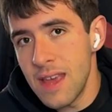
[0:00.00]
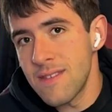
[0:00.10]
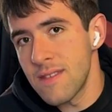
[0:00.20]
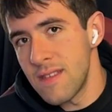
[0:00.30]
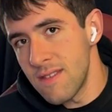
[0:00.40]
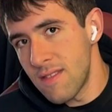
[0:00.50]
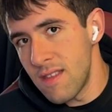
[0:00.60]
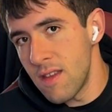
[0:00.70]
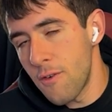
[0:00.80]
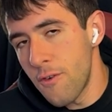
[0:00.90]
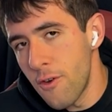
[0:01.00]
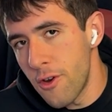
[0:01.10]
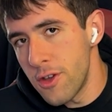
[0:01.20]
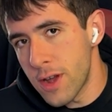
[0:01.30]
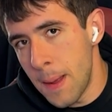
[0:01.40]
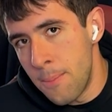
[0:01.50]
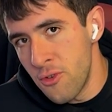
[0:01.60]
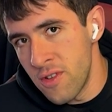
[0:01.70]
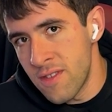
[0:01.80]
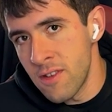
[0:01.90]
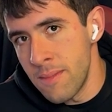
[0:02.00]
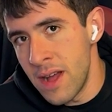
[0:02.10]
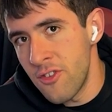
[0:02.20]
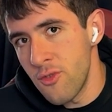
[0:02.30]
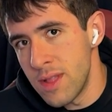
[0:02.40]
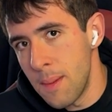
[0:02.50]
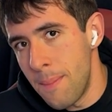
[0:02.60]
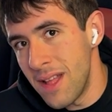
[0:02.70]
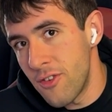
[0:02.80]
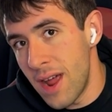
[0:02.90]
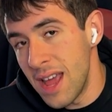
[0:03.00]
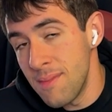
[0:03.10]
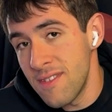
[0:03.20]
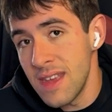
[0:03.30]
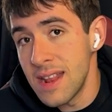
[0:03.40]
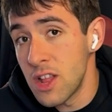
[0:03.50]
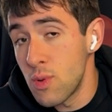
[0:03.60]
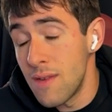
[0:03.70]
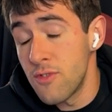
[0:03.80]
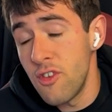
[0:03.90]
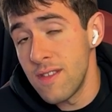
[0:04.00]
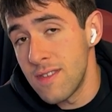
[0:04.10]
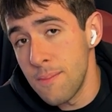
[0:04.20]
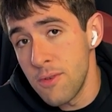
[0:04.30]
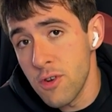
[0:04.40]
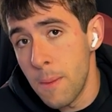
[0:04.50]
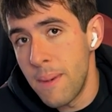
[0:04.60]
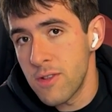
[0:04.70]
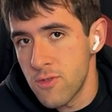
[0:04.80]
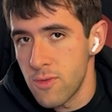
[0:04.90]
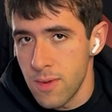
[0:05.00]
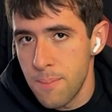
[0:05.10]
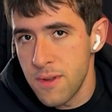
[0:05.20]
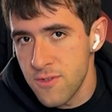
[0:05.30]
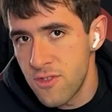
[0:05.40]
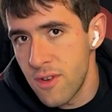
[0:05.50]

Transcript: is, since it's D D R four, you can push it so much with the better I M C in a twelfth gen C P U compared to previous